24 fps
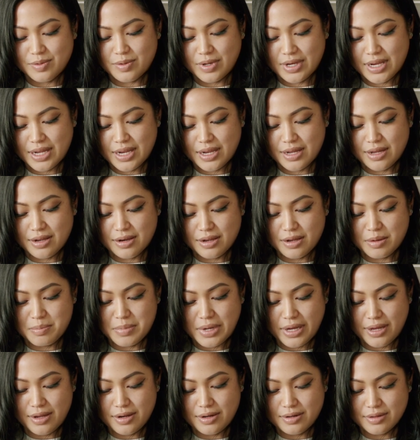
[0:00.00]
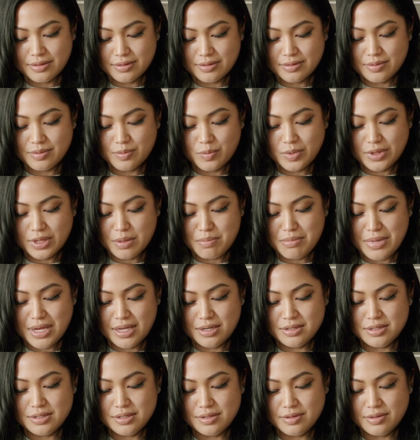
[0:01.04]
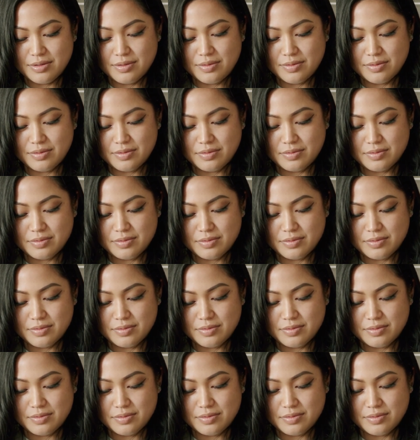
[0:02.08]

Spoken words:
Ooh, I need to get a good bite with the meat too.